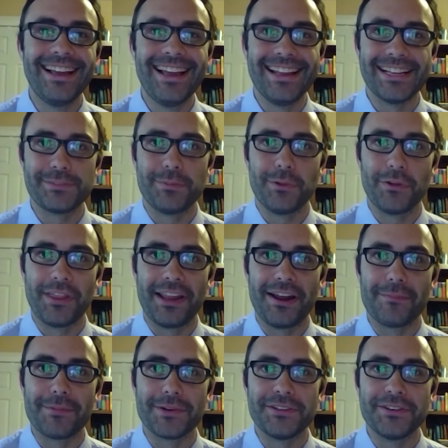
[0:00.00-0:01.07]
explore that
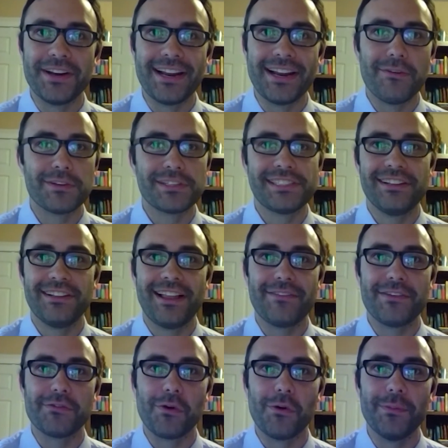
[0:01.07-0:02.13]
opportunity. We still have
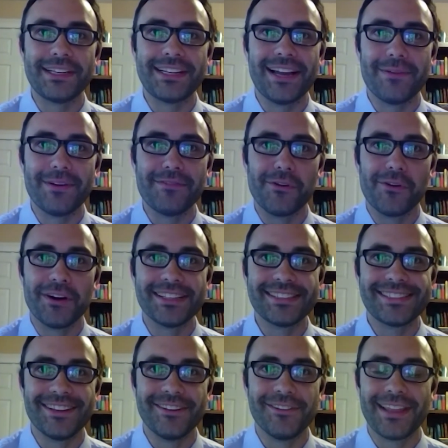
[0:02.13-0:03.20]
enrollment coming for it,
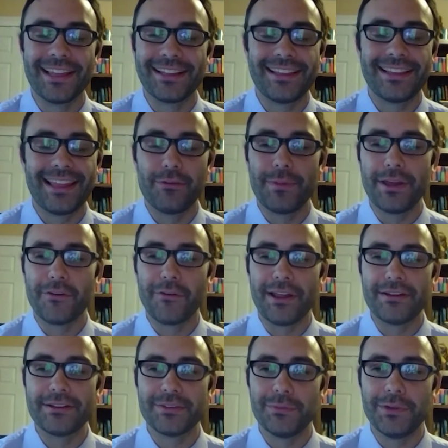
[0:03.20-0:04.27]
so that'll be
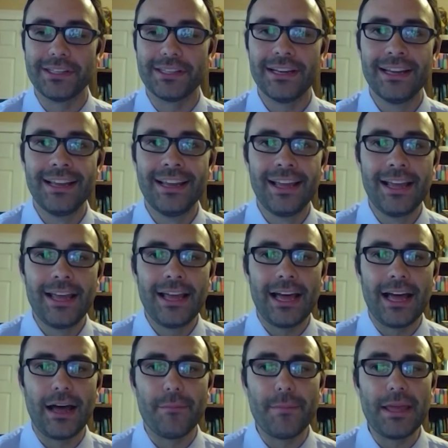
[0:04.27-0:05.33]
great.
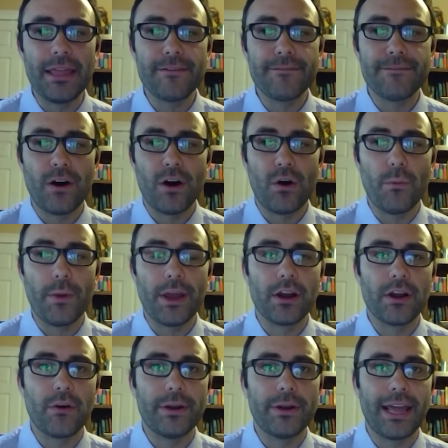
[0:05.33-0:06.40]
In the fall, we are
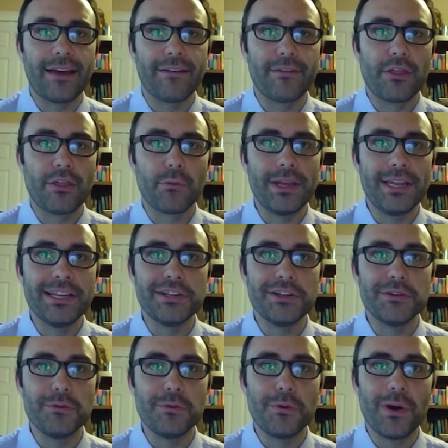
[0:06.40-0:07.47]
going to have 3
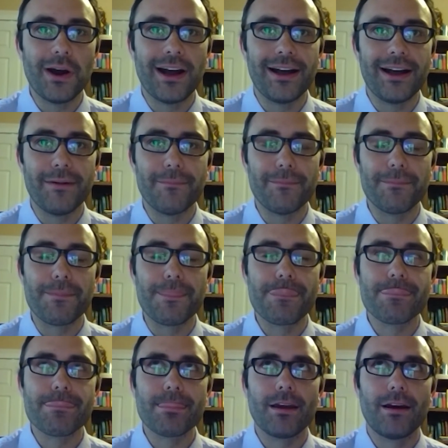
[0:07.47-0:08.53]
new
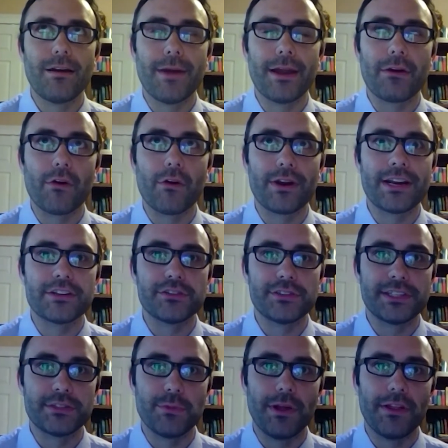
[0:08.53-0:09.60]
micro-credentials
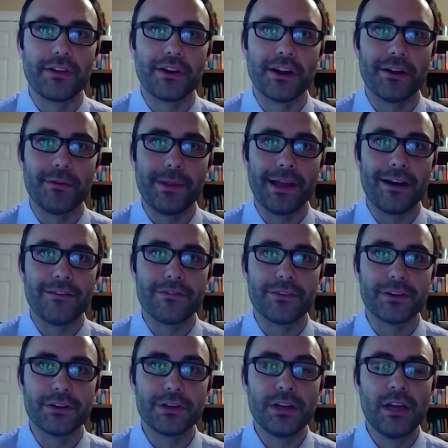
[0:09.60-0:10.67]
as well that are going to be
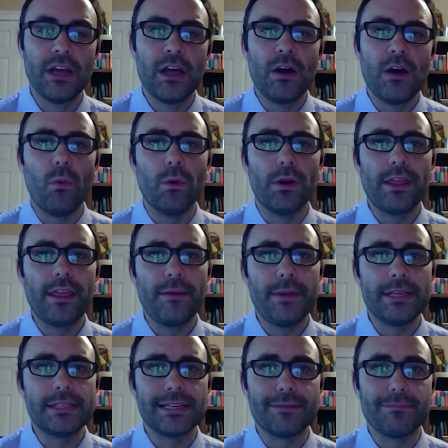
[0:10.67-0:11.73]
offered. One of them
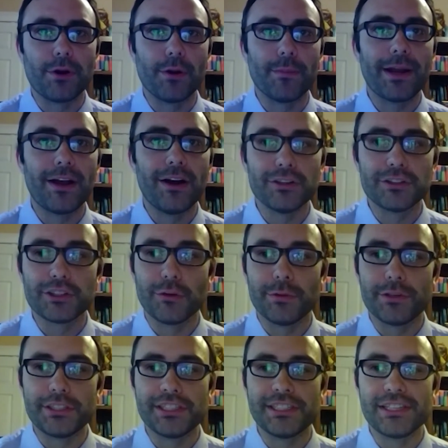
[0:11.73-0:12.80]
is in permaculture,
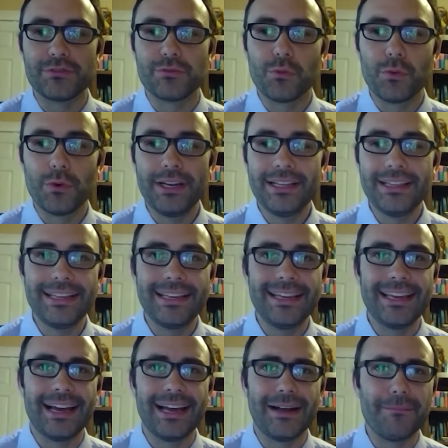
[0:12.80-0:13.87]
which is this really